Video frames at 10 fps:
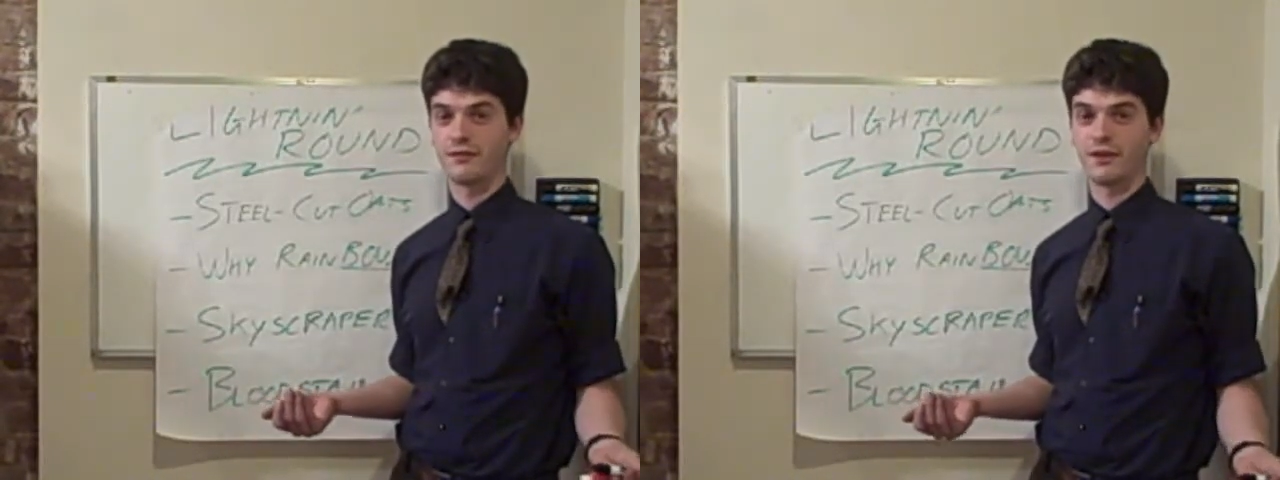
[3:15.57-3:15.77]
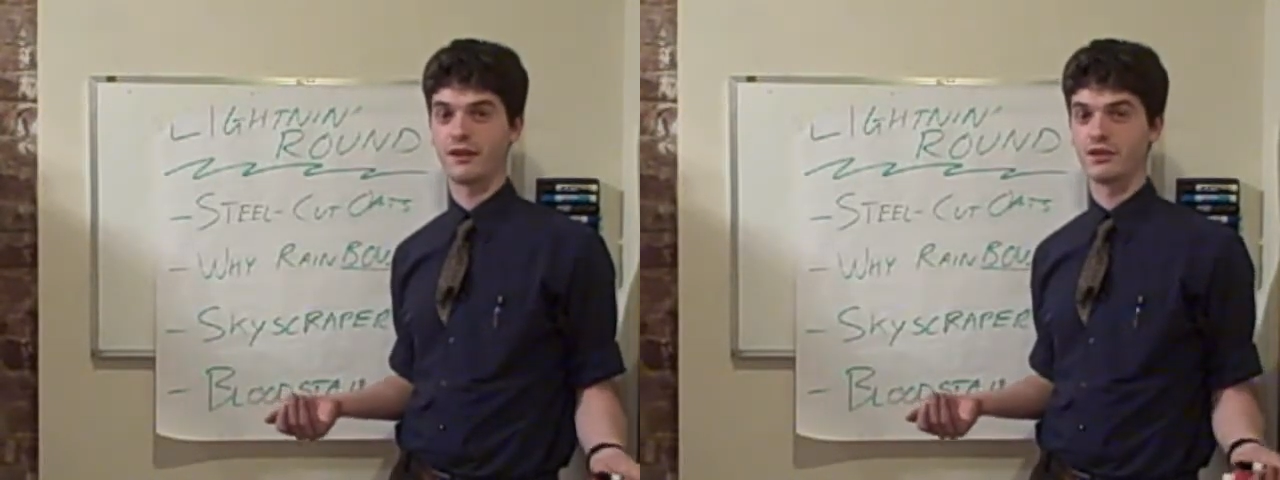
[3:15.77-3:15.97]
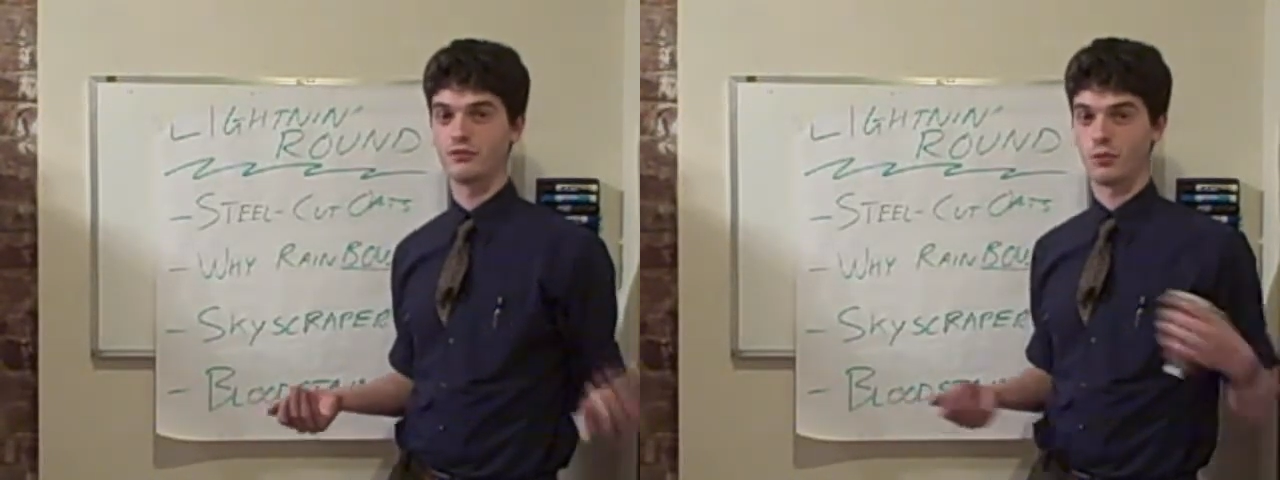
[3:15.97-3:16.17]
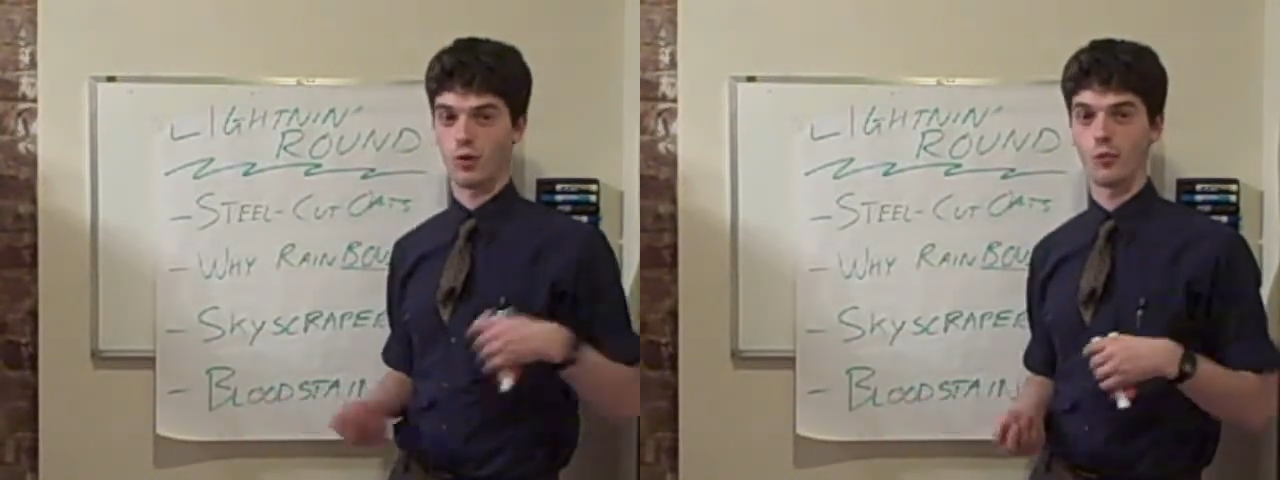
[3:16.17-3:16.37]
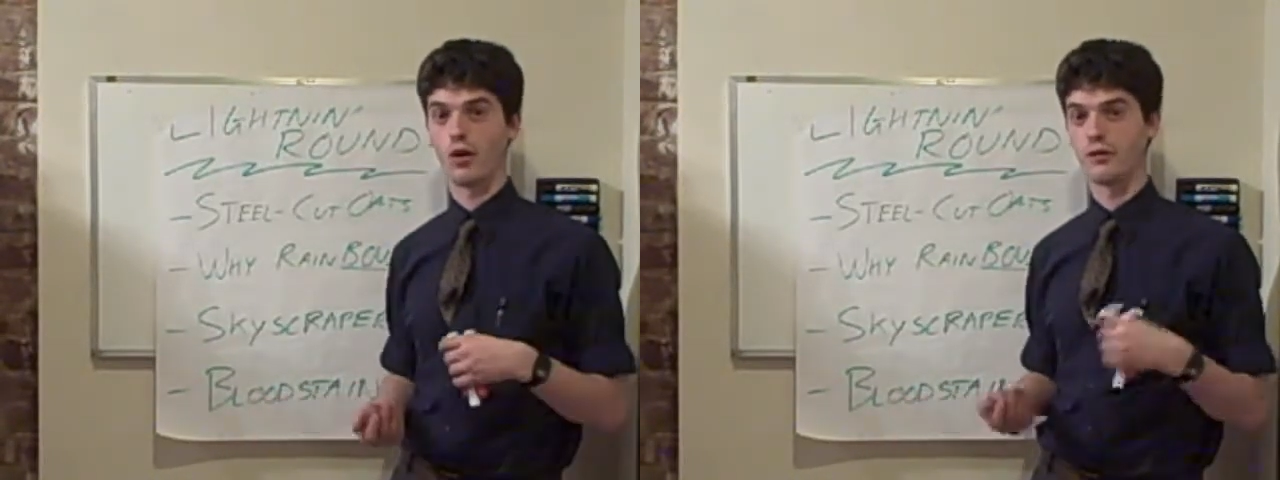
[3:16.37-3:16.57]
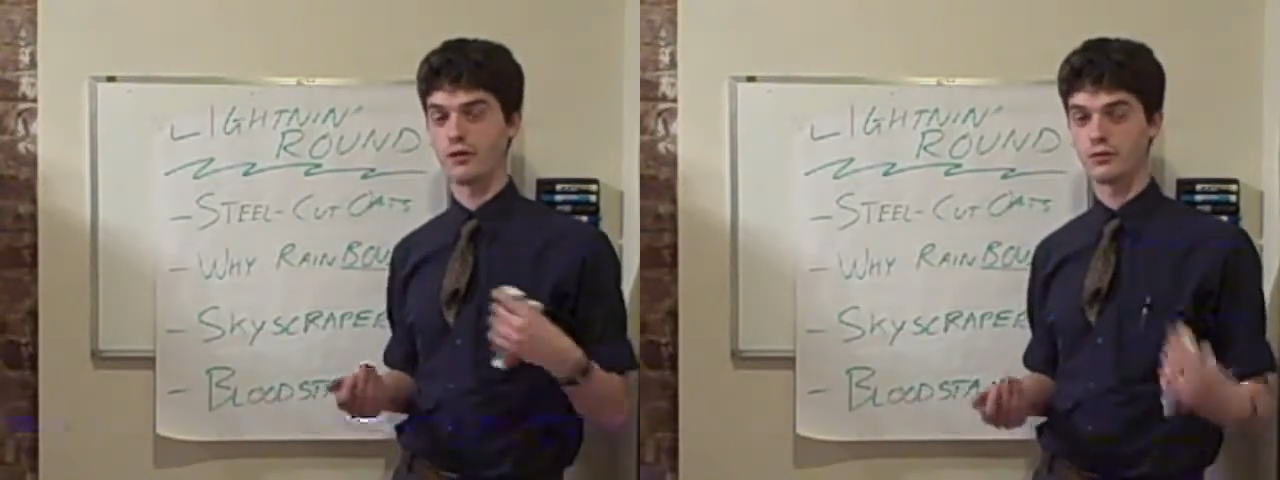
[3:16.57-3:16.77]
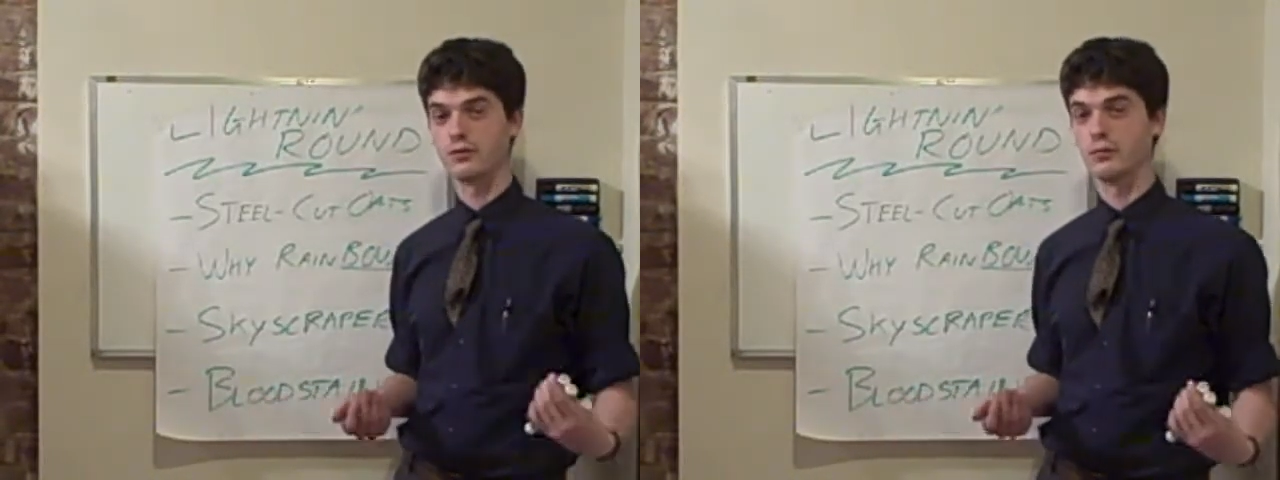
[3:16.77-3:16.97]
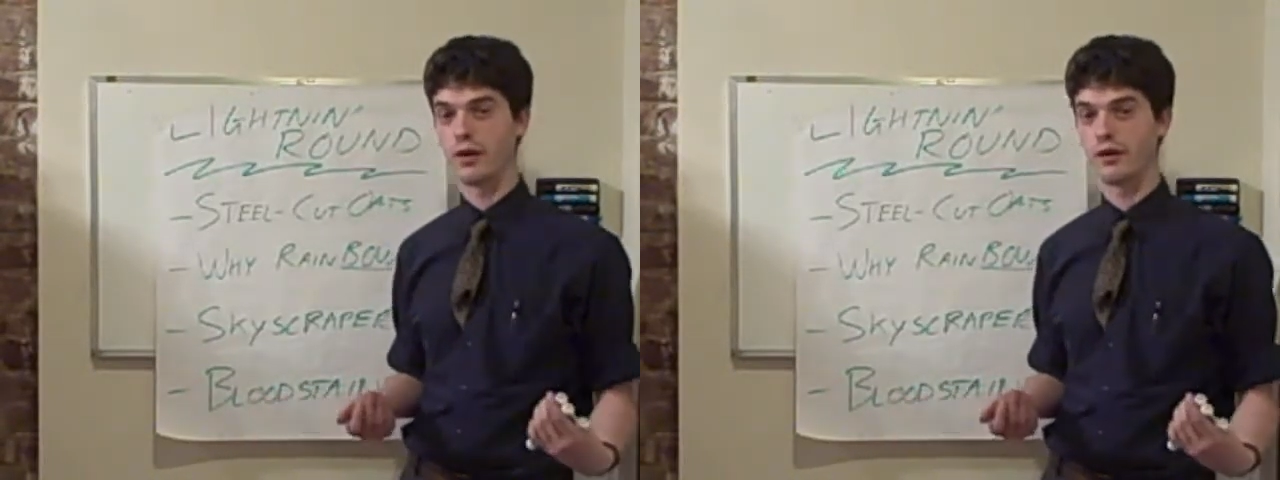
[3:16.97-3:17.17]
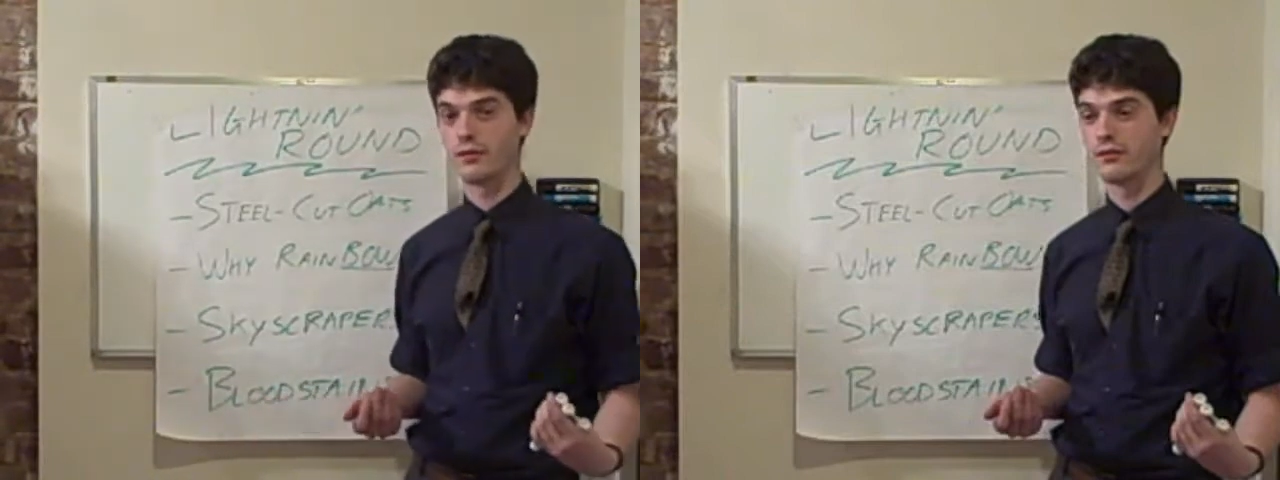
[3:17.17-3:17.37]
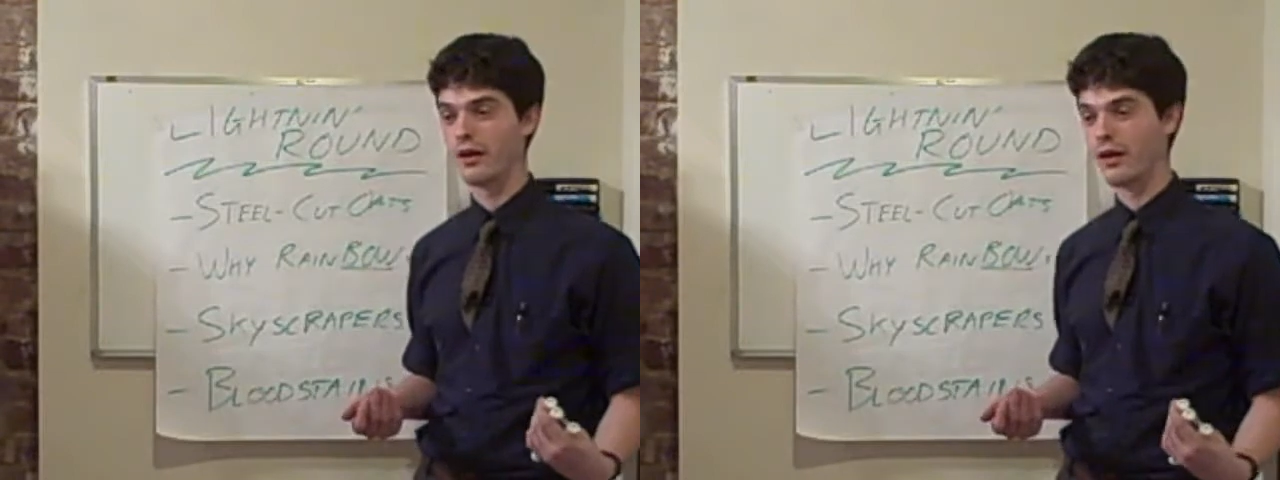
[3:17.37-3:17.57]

if I had to use warm water or cold water.